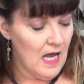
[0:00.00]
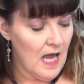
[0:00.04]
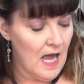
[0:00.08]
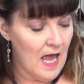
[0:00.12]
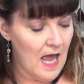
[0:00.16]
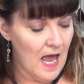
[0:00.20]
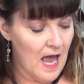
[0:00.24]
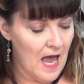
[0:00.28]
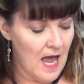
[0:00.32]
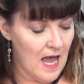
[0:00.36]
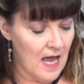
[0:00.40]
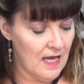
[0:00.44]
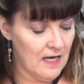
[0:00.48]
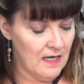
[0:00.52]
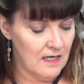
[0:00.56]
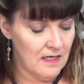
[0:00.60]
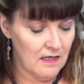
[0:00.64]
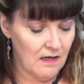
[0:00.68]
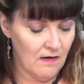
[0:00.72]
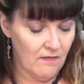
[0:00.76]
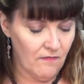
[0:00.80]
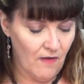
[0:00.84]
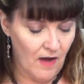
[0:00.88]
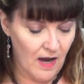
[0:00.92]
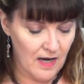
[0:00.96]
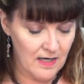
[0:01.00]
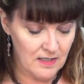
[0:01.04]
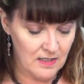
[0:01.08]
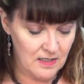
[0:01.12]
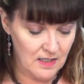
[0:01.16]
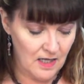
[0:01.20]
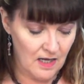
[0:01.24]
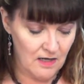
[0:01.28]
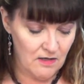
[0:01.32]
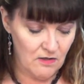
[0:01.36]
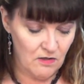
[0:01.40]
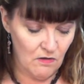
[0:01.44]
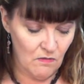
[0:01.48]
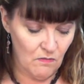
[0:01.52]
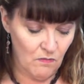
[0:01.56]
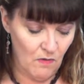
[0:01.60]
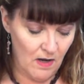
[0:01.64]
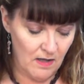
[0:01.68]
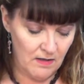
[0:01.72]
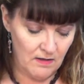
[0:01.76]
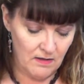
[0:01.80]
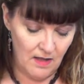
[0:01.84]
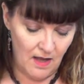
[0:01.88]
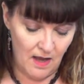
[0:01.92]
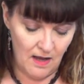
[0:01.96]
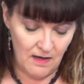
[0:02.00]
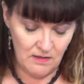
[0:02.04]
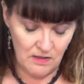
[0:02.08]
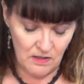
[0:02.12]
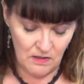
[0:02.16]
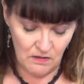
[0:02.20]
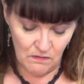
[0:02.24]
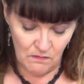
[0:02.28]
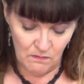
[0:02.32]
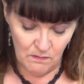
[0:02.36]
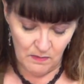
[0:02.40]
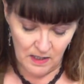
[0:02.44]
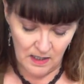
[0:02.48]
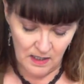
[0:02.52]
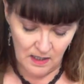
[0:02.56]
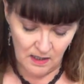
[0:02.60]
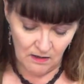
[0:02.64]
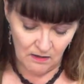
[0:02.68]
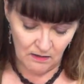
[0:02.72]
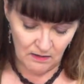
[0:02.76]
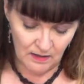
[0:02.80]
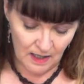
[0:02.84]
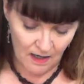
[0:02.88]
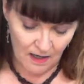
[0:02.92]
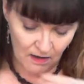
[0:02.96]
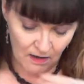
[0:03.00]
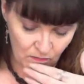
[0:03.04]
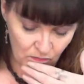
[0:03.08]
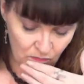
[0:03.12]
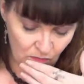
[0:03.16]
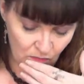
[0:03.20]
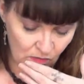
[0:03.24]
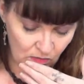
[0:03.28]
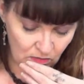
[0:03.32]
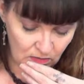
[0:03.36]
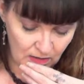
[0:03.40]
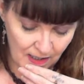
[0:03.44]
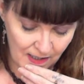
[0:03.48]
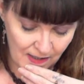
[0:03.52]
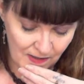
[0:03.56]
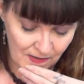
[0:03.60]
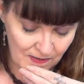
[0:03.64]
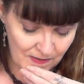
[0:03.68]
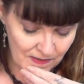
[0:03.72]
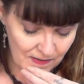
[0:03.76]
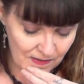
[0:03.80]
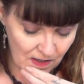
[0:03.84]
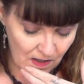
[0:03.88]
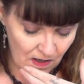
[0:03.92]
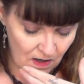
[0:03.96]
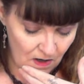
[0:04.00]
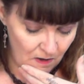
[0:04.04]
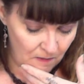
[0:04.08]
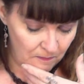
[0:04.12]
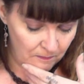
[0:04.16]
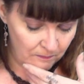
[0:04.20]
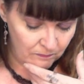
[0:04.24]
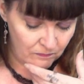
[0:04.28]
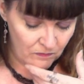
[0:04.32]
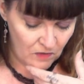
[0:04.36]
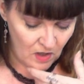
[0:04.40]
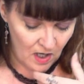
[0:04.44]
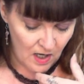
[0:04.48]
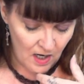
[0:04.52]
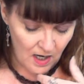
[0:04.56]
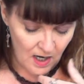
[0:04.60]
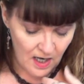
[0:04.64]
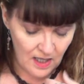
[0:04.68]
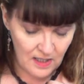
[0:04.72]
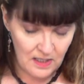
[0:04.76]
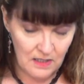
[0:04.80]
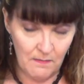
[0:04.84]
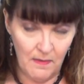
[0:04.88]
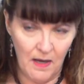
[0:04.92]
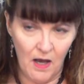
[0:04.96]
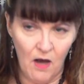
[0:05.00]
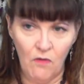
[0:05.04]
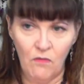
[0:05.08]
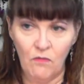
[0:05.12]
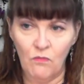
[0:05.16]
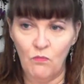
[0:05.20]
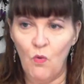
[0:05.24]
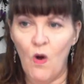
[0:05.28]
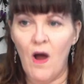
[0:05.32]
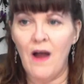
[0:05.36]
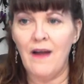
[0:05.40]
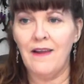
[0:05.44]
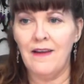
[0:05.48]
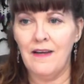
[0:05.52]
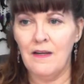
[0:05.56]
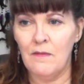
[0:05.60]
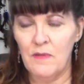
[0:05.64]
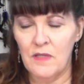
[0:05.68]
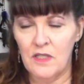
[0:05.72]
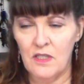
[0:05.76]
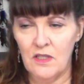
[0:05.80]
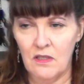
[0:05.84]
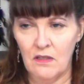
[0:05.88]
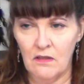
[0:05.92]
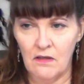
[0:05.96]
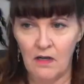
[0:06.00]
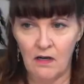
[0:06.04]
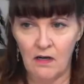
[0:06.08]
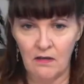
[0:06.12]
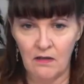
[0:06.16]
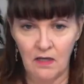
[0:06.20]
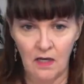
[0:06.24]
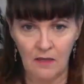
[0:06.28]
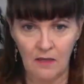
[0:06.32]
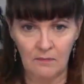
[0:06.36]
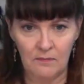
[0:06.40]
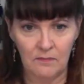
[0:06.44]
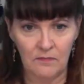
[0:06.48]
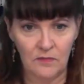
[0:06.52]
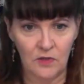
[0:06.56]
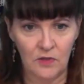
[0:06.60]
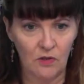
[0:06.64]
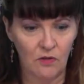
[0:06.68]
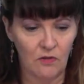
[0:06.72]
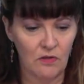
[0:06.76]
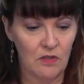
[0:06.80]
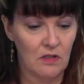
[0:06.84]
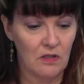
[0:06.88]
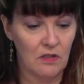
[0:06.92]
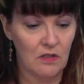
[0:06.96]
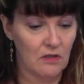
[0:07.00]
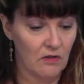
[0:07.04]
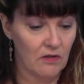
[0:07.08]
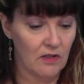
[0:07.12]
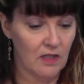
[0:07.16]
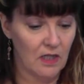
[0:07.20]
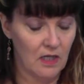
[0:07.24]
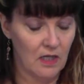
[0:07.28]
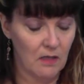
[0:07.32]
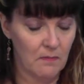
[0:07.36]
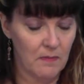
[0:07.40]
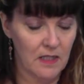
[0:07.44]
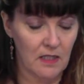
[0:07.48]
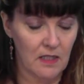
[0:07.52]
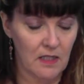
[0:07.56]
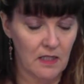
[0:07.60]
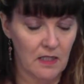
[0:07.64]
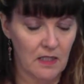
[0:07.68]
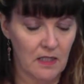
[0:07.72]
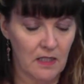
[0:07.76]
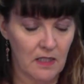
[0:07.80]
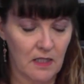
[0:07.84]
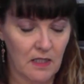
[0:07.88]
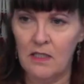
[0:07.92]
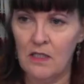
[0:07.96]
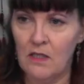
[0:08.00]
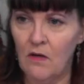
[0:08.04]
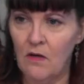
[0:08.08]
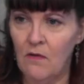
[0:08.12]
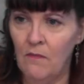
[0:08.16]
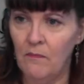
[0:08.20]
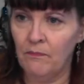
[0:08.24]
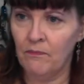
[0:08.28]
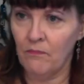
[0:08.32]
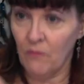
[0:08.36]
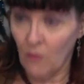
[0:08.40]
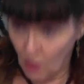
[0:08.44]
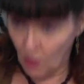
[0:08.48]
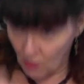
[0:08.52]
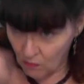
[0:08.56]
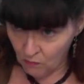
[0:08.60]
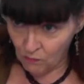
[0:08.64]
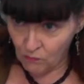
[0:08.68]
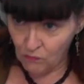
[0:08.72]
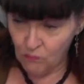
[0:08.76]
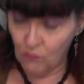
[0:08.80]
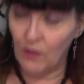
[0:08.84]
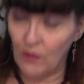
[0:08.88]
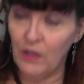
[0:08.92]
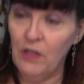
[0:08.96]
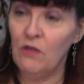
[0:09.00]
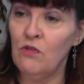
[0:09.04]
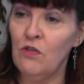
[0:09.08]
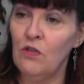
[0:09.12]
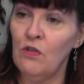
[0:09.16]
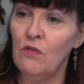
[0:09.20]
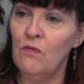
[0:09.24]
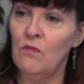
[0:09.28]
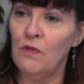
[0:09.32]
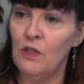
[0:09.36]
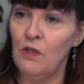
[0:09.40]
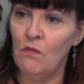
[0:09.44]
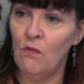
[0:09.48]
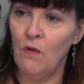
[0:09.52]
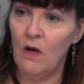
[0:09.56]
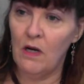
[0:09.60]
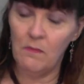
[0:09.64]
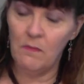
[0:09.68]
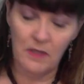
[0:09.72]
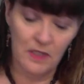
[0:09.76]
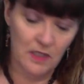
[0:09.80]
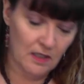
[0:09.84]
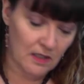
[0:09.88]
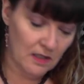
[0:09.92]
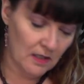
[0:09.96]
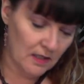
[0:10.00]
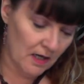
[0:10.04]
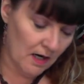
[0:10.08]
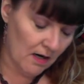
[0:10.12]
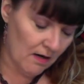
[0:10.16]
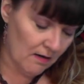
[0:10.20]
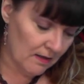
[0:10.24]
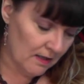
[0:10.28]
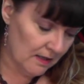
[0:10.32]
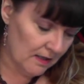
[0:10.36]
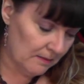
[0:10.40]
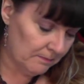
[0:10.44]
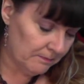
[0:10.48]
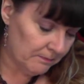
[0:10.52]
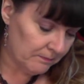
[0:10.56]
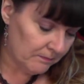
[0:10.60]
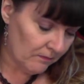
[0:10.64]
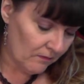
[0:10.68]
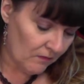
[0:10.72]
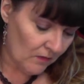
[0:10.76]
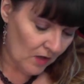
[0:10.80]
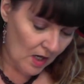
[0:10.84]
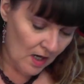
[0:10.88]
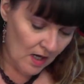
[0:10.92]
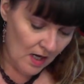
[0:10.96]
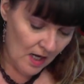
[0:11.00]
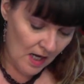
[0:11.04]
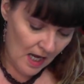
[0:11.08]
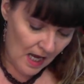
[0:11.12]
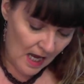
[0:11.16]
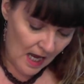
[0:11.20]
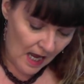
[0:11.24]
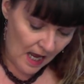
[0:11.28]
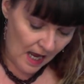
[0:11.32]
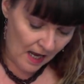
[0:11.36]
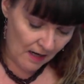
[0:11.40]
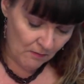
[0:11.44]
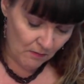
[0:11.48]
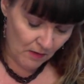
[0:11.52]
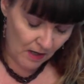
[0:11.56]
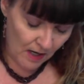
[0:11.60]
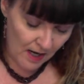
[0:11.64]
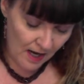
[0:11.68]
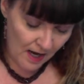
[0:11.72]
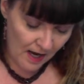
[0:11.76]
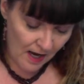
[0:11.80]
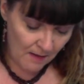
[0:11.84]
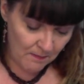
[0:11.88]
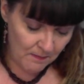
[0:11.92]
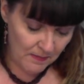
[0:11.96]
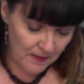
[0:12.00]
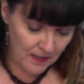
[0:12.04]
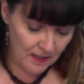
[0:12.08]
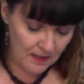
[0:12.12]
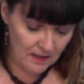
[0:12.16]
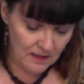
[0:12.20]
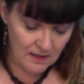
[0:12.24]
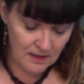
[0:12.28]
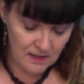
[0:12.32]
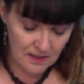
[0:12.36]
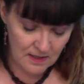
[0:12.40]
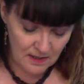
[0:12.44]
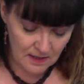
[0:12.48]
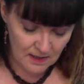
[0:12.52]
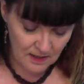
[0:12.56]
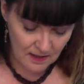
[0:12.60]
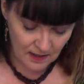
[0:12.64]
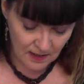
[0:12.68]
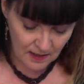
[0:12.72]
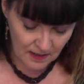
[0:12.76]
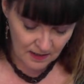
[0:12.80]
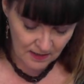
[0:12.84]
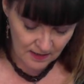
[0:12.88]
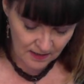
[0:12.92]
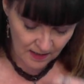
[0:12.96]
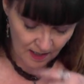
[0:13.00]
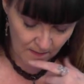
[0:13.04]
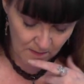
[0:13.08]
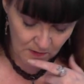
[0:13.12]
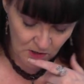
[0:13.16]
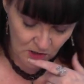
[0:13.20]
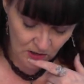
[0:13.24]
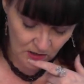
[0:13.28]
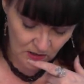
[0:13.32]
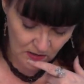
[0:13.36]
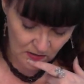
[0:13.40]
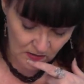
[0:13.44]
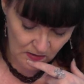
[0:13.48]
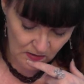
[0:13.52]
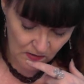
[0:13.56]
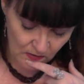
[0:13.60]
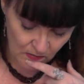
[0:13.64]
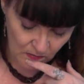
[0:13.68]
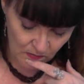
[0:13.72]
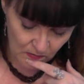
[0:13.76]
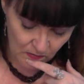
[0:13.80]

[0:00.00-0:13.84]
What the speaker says: And if I said, do you want that to be healed out or rolled out? No, it's about wanting a particular outcome. So it's learning a particular habit. So what do you do when you want a particular outcome? And what happens, the conception,